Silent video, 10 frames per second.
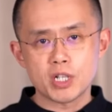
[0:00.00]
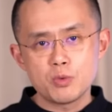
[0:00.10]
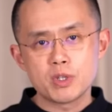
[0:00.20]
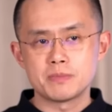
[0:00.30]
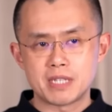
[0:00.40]

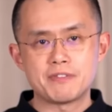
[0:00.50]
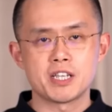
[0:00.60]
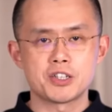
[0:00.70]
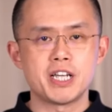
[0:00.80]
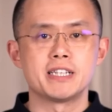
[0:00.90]
working with them
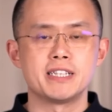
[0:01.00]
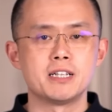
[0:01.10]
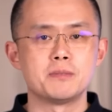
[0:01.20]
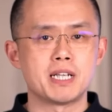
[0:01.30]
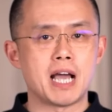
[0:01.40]
definitely a good
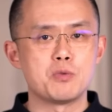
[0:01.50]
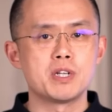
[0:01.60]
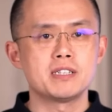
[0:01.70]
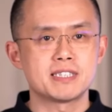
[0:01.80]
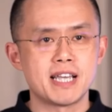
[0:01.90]
idea, but I
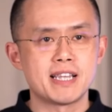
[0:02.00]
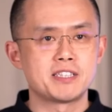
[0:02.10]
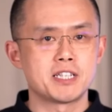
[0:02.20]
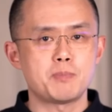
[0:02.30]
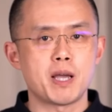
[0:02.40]
wouldn't say
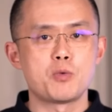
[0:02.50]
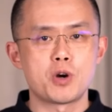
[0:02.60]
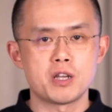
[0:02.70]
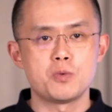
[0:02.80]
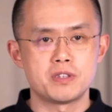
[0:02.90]
that just by
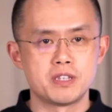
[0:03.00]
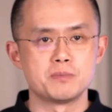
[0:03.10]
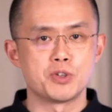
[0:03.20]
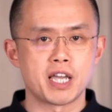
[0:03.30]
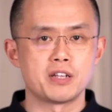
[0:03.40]
working with
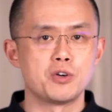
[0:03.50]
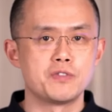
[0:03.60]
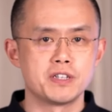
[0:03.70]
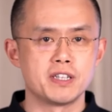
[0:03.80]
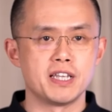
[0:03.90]
them you'll get
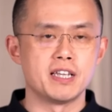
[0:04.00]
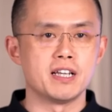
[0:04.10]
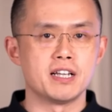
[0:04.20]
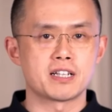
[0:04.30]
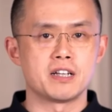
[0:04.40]
over the
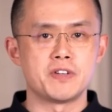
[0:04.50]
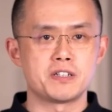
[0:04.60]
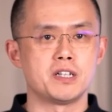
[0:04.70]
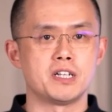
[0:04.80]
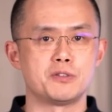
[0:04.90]
uh,
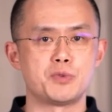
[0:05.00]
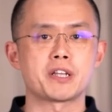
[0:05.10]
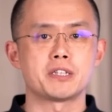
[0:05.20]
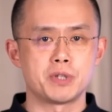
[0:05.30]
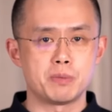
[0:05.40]
uh,
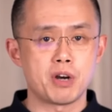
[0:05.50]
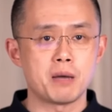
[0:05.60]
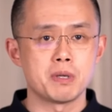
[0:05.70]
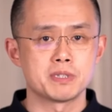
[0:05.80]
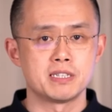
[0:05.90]
regulatory
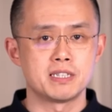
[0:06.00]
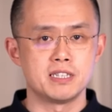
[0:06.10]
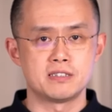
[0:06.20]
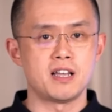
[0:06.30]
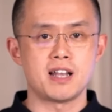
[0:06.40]
problems.
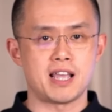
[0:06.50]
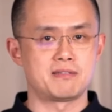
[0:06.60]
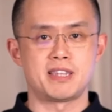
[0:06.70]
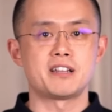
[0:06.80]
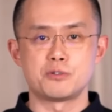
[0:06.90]
It's not
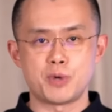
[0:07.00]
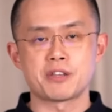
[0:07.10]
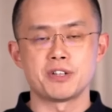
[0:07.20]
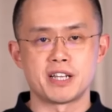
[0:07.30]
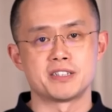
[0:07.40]
like they're the
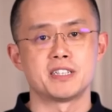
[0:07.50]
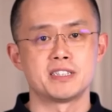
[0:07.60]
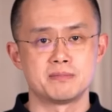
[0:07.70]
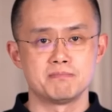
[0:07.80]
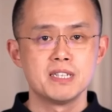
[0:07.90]
regulators.
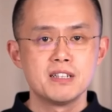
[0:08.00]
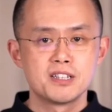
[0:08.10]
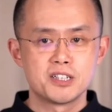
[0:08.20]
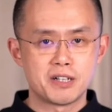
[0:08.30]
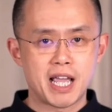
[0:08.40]
It's
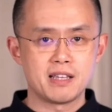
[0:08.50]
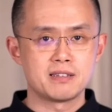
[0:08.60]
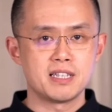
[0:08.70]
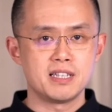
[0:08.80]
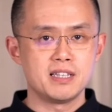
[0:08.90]
you know,
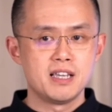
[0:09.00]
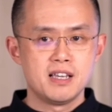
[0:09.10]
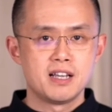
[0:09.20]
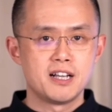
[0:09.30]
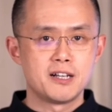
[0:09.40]
and the
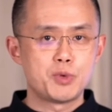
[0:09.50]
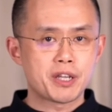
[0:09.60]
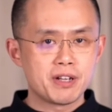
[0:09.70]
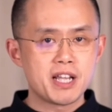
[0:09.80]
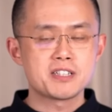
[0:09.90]
uh,
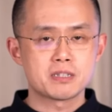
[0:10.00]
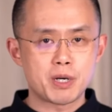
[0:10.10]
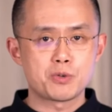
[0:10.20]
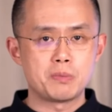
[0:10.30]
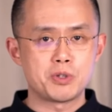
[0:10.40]
regulations
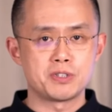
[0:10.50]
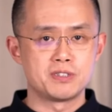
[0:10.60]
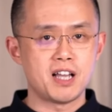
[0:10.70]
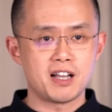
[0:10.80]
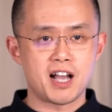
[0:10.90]
about crypto is
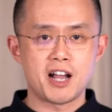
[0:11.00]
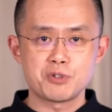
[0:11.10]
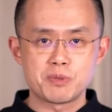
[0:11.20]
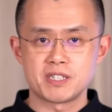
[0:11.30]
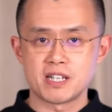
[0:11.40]
not
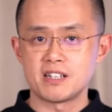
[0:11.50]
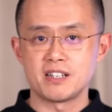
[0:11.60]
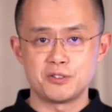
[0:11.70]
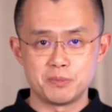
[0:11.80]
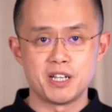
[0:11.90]
100%
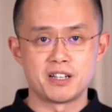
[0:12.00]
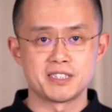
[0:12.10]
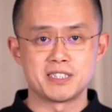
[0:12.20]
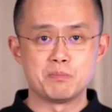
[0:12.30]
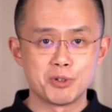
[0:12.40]
clear, to be
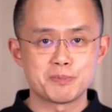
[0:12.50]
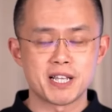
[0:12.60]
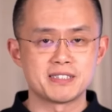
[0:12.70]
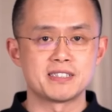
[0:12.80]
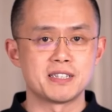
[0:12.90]
honest, in most
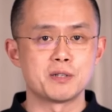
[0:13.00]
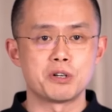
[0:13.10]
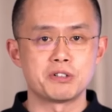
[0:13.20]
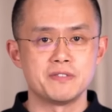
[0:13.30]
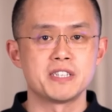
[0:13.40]
places in the
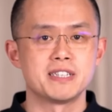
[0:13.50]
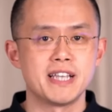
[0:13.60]
world, even